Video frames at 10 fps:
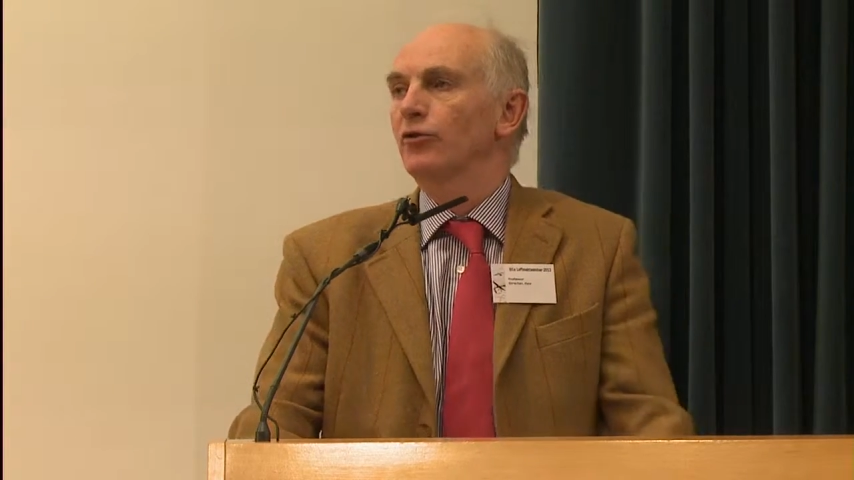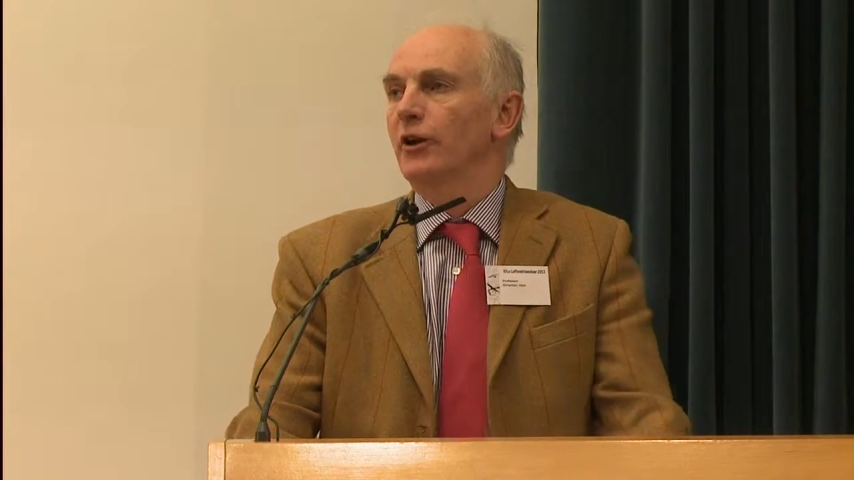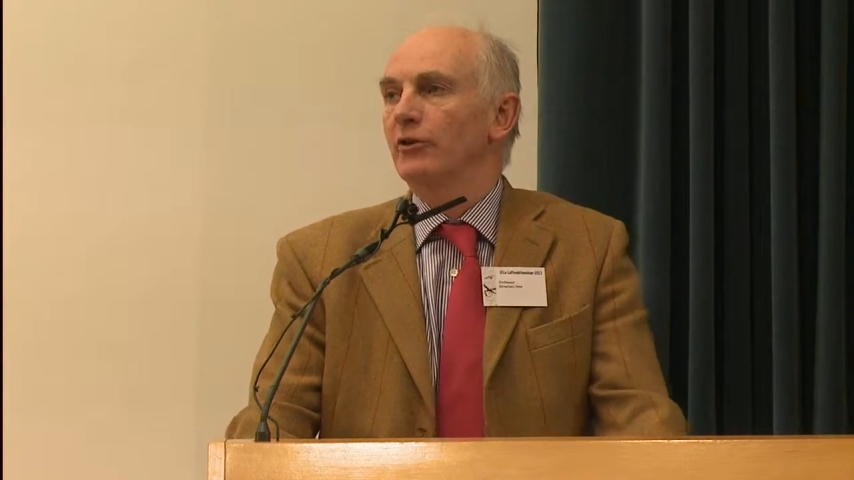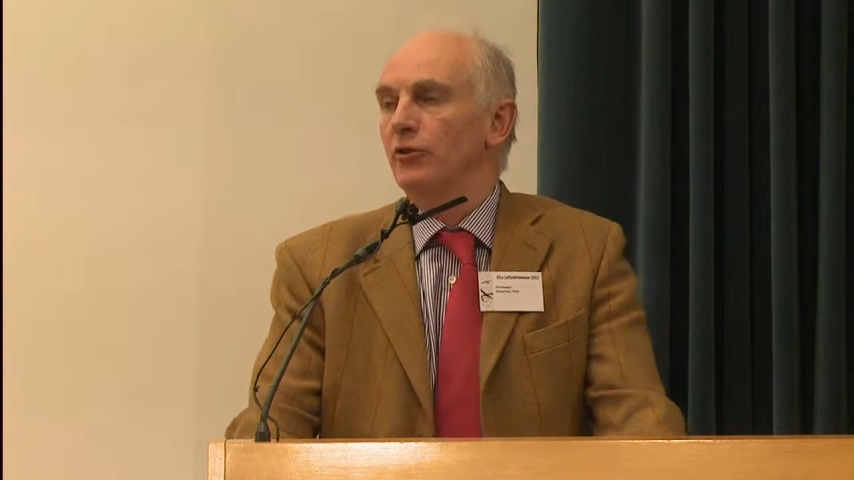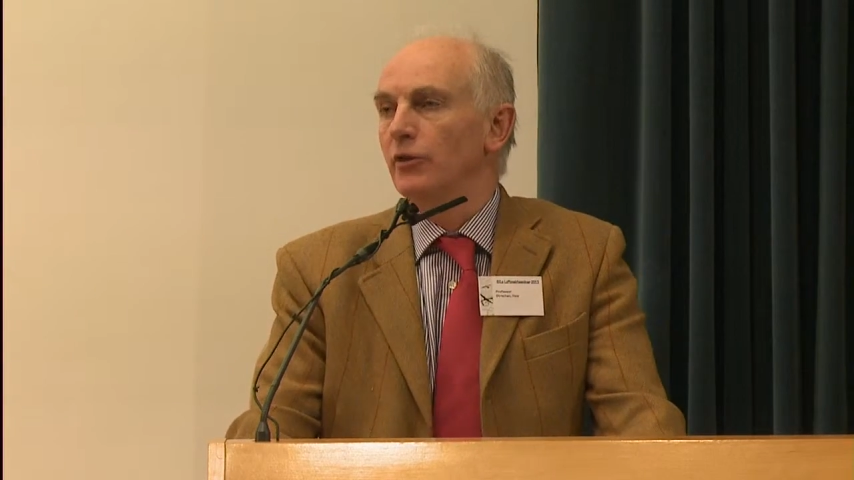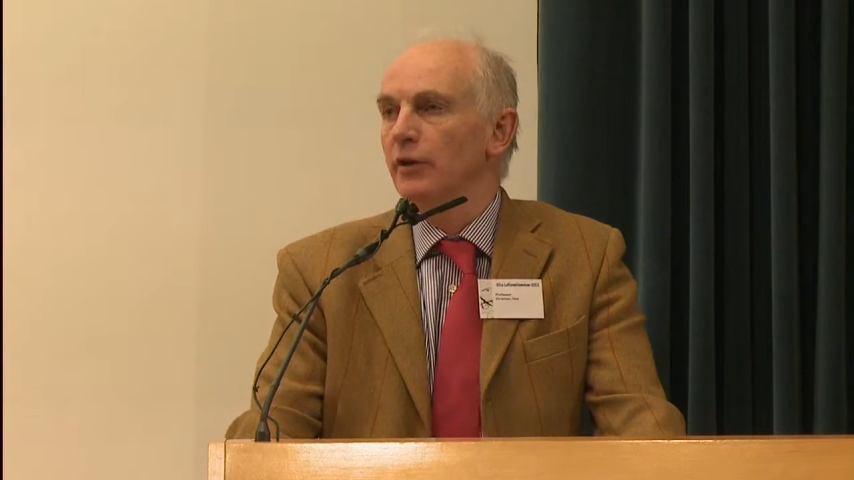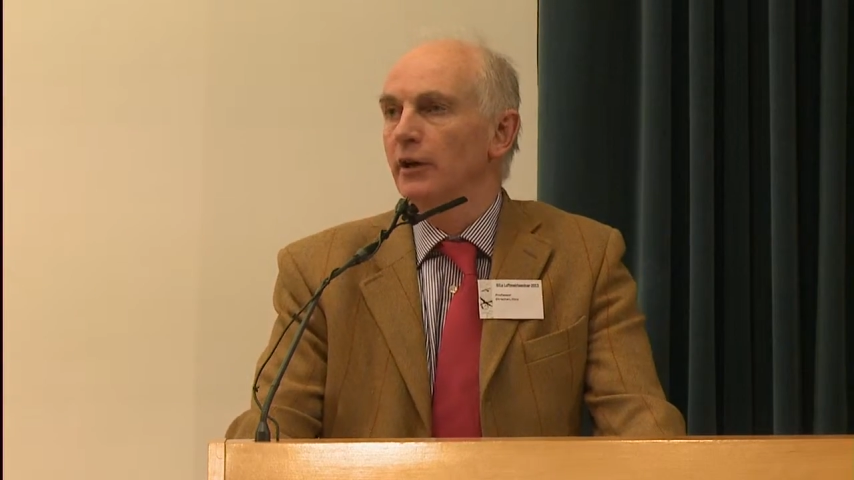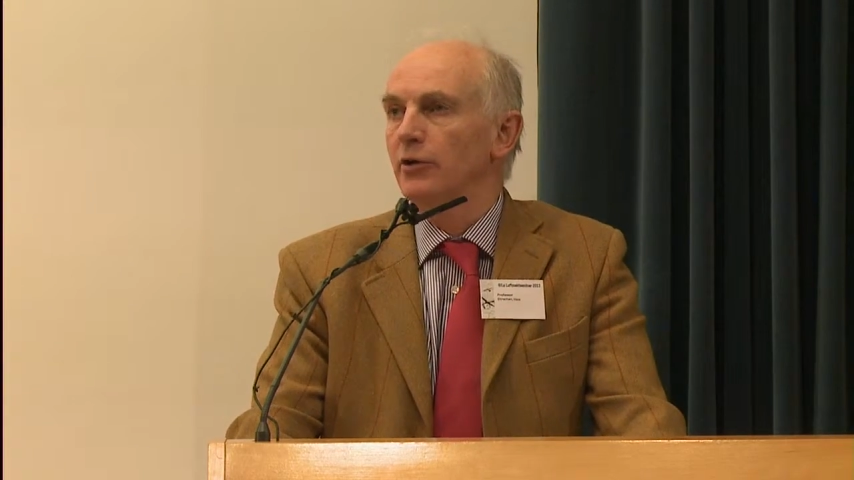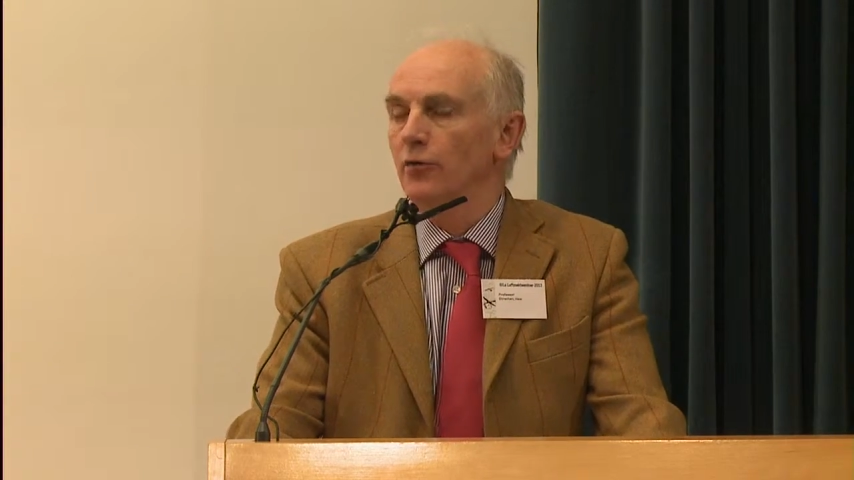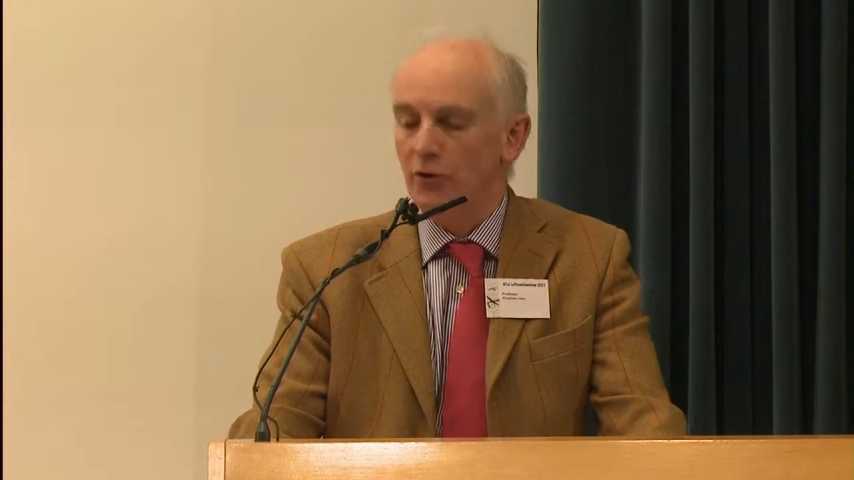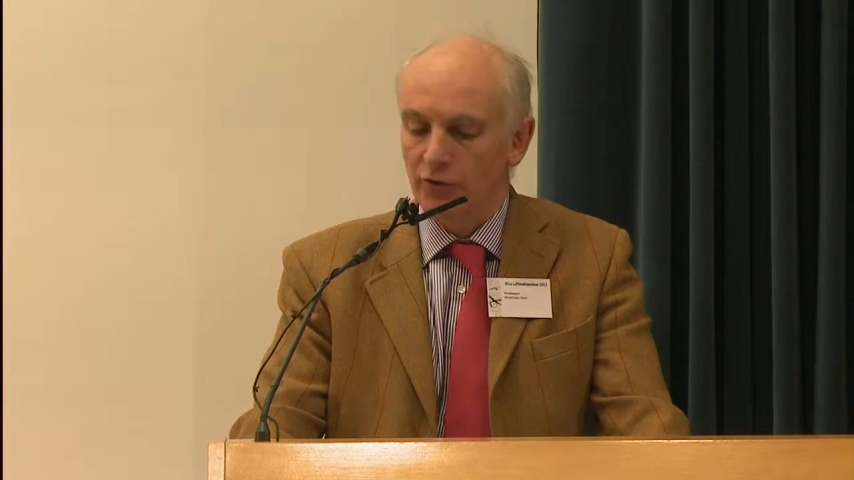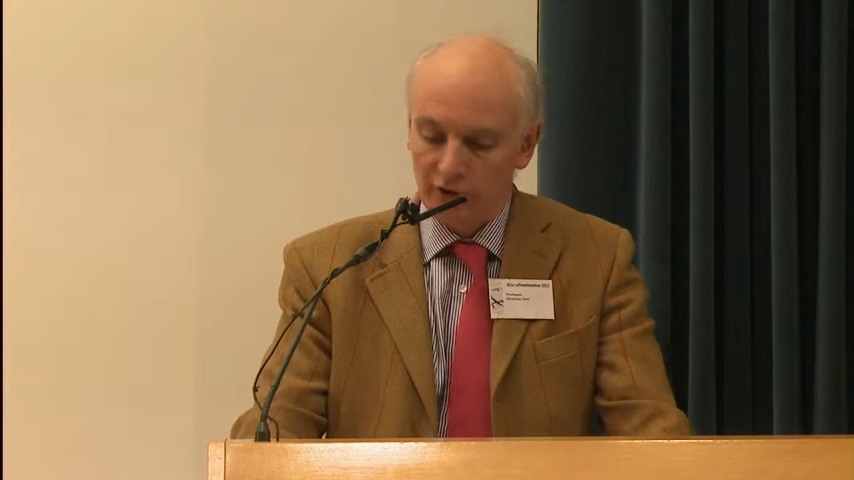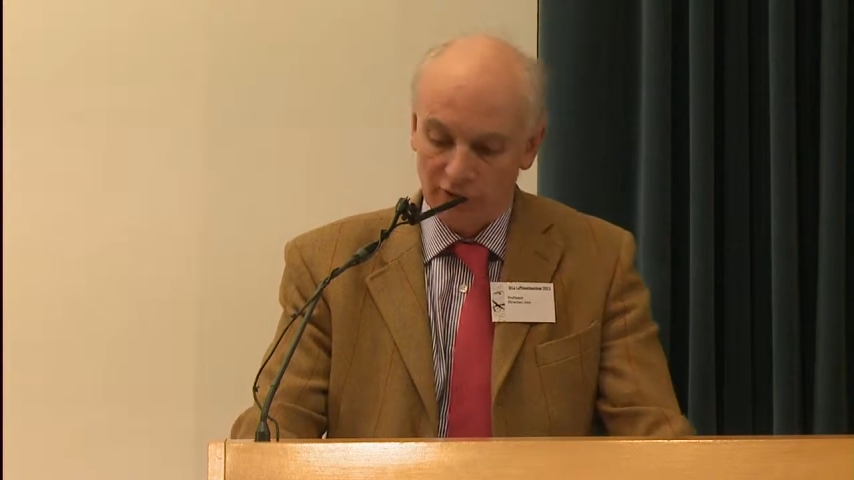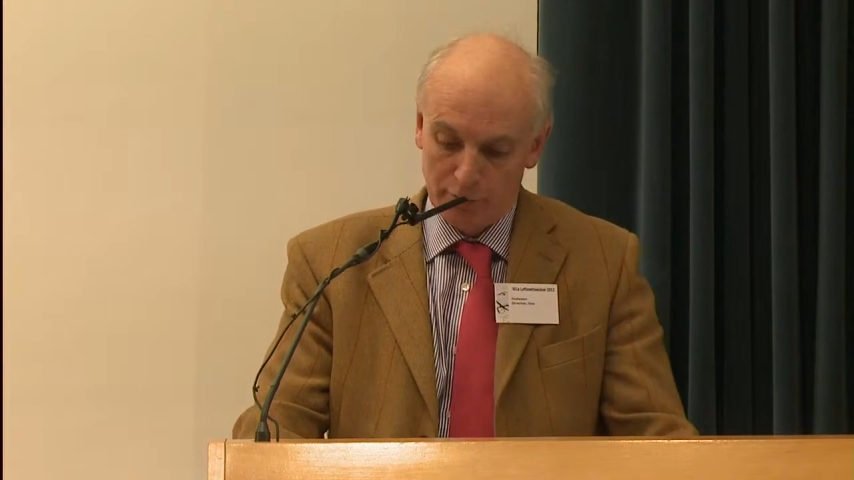in 1946,